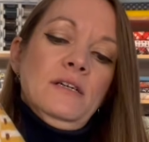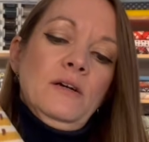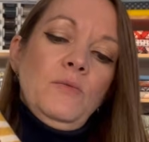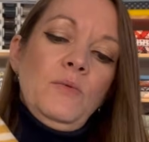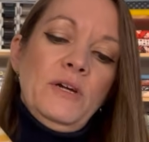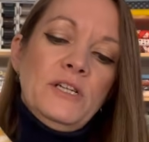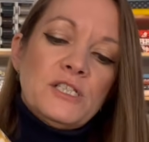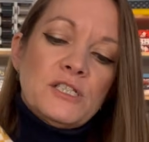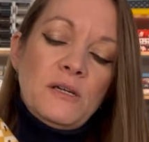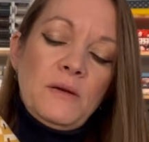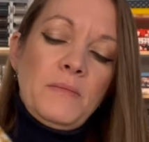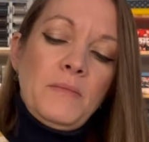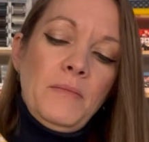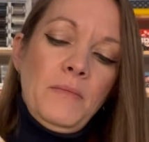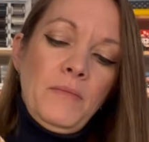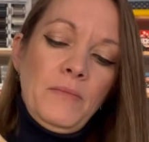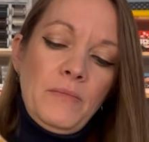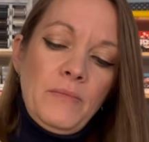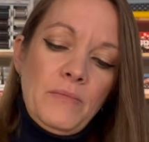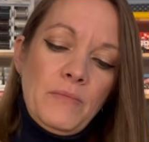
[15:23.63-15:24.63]
which
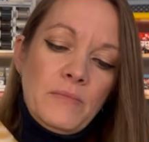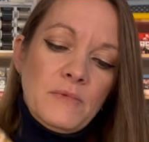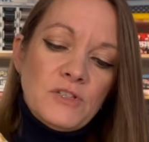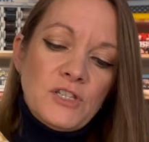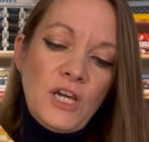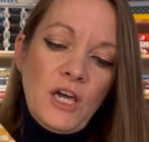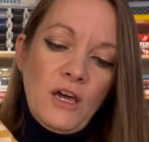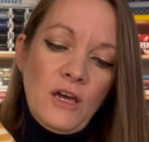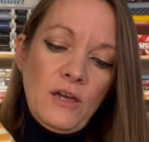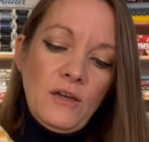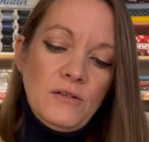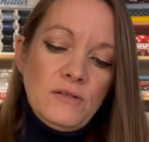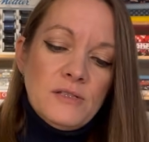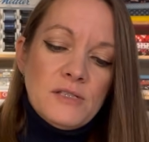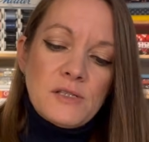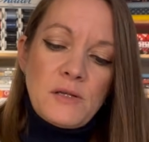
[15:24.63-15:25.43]
tones